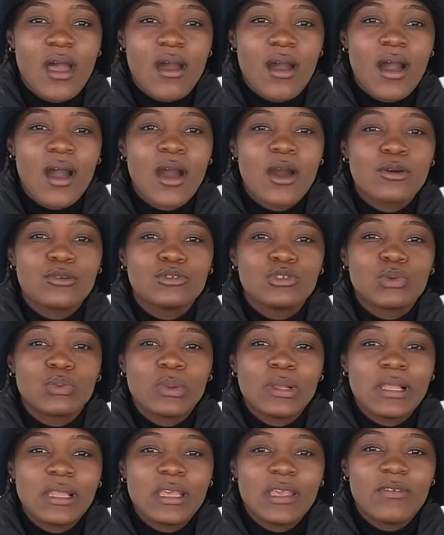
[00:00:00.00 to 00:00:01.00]
How do
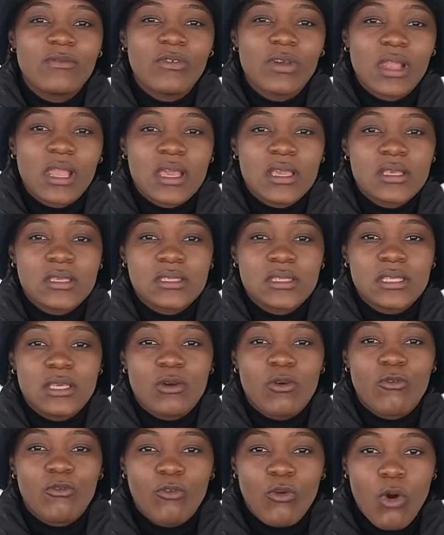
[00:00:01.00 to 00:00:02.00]
we leave a legacy
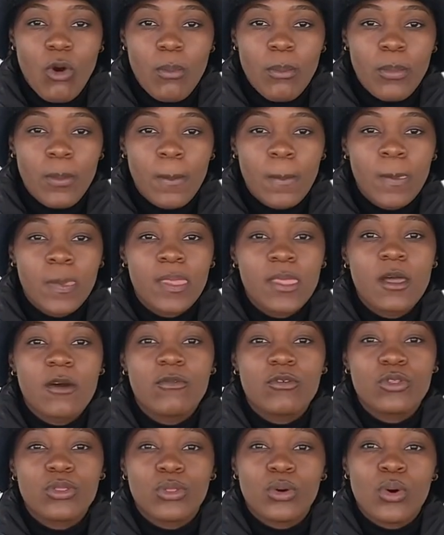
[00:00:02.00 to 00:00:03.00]
of hope
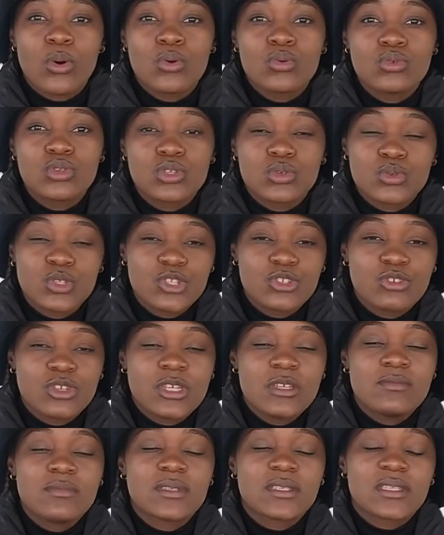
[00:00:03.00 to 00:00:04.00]
for those whose
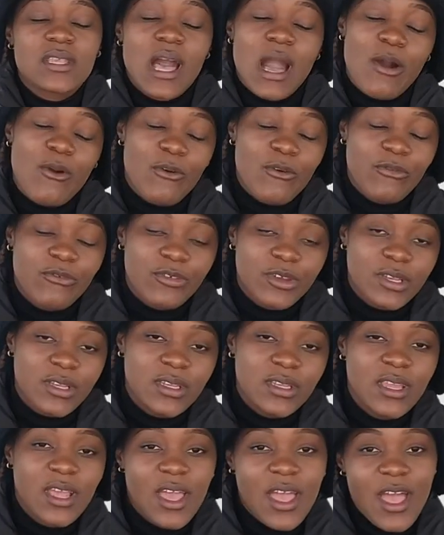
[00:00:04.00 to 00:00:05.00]
dreams are
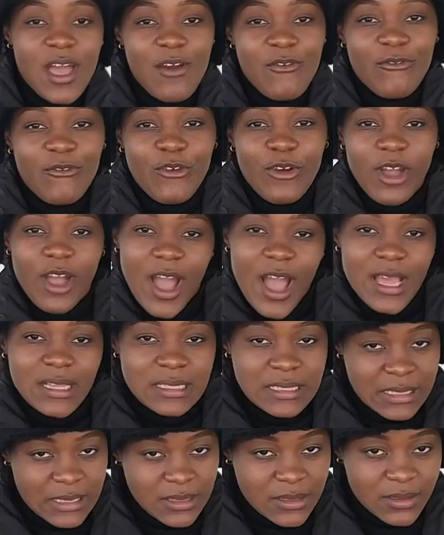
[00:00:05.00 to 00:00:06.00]
often
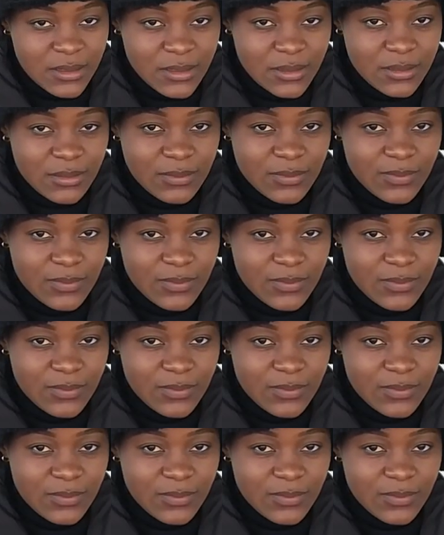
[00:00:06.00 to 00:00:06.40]
forgotten?